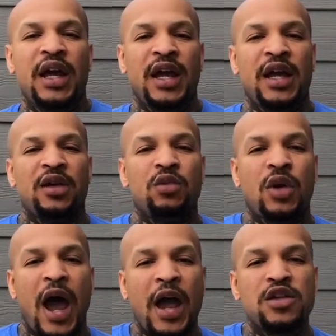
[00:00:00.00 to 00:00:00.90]
And
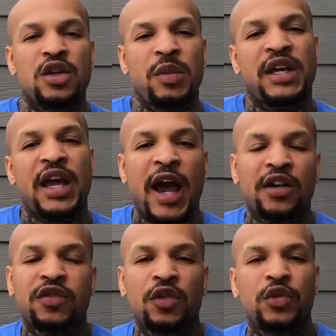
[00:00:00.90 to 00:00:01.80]
how you can make
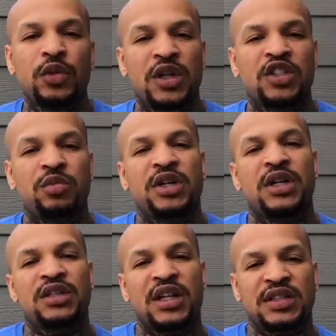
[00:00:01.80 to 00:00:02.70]
cash flow through this,
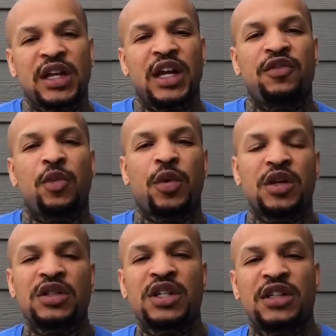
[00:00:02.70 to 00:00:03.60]
because let's say if a
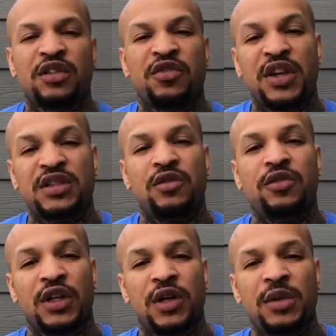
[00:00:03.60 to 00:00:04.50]
person gets a fix and
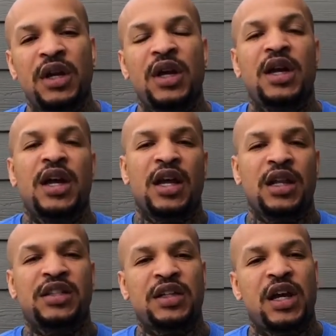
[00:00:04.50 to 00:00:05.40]
flip, and
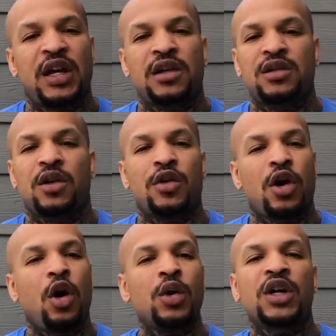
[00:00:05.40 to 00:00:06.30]
let's say, you know, their
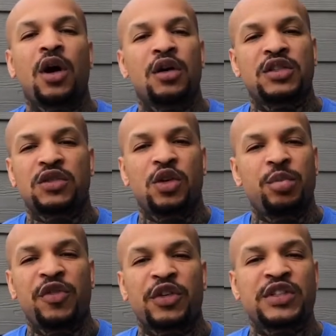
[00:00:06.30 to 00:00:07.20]
holding cost is going to
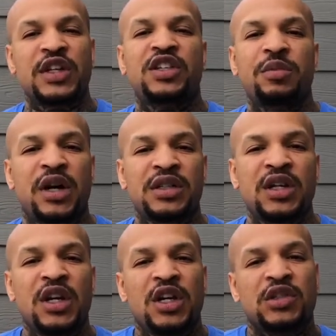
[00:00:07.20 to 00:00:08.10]
be for six months.
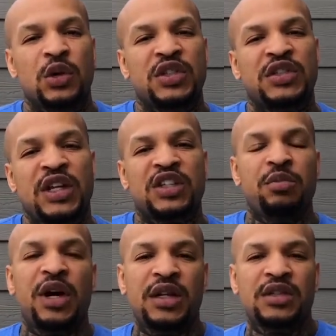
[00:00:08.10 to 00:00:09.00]
So in six
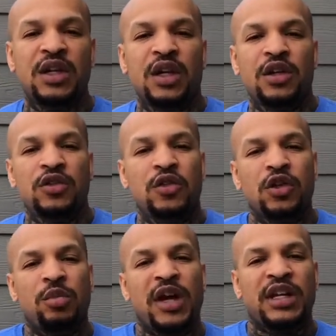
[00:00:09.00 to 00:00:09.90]
months, you
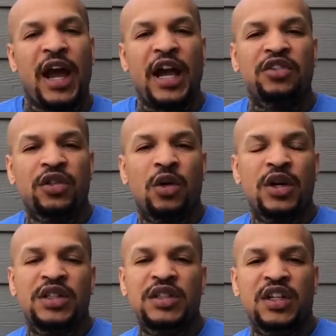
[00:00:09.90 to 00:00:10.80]
can make cash flow
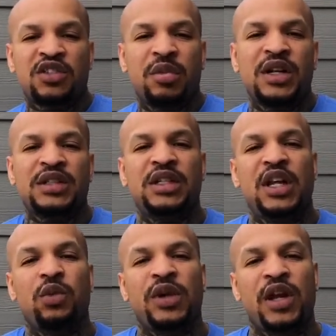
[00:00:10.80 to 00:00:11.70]
in six months. And
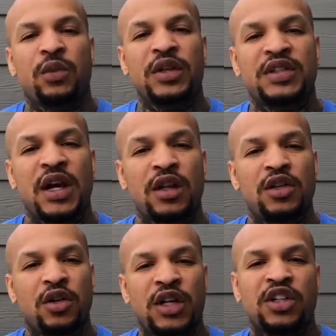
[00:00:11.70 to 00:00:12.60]
then when they resell it,
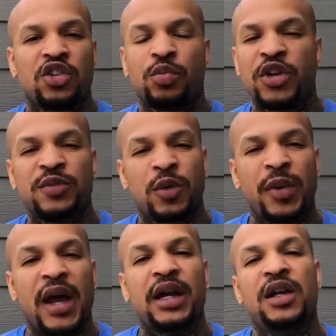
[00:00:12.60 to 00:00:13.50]
you're gonna get your principal
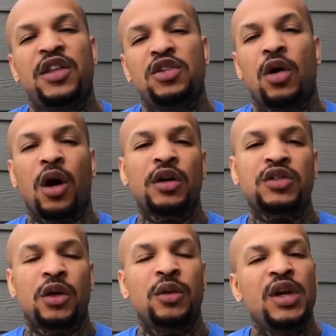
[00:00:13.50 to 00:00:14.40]
back. And then you
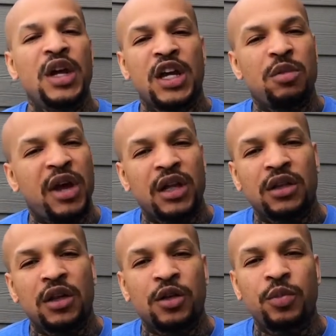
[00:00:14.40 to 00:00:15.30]
also can make a
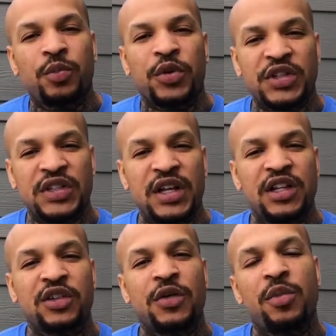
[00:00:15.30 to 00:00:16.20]
little
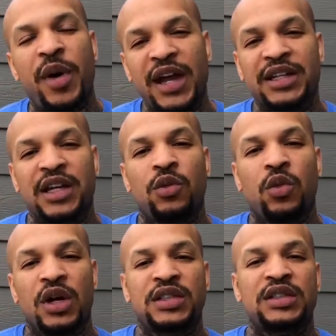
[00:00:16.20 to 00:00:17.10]
percentage on the back end
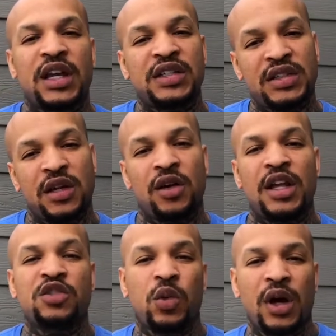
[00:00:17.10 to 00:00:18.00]
once they sell
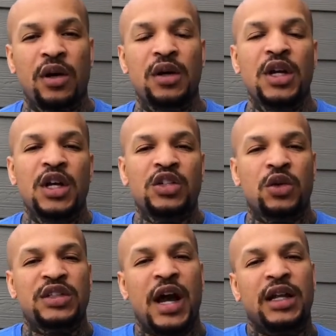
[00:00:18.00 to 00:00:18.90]
as well. So
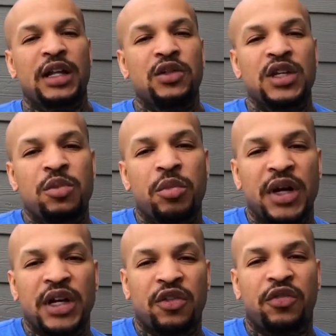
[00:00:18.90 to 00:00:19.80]
it's kind of like you get
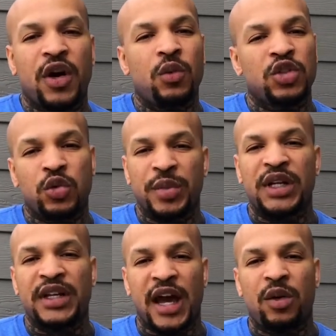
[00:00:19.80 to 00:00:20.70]
money up front, which will be
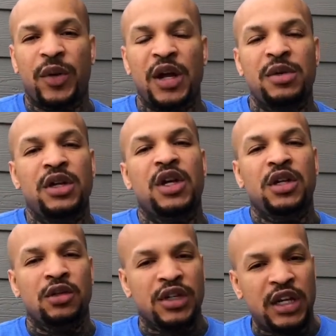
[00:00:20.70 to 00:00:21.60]
the down payment.
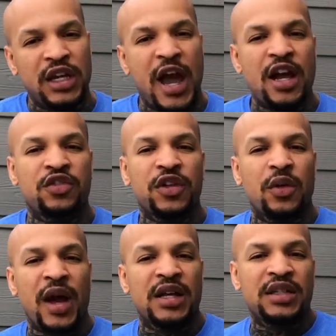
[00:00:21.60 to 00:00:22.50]
You'll get cash flow as